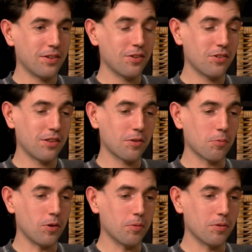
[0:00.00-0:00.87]
and there's nothing
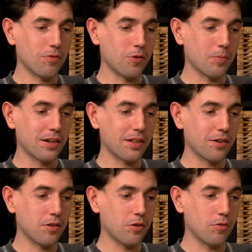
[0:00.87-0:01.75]
wrong with filming
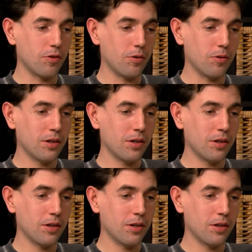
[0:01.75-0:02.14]
anything on your phone.